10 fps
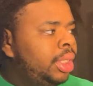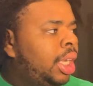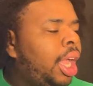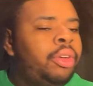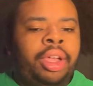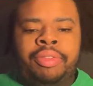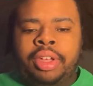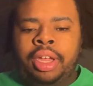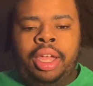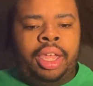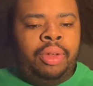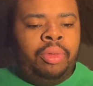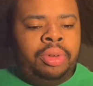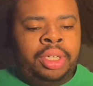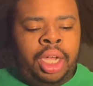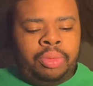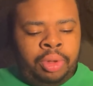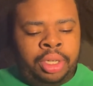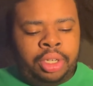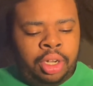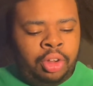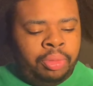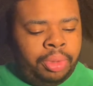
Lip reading: I don't have, not one comb.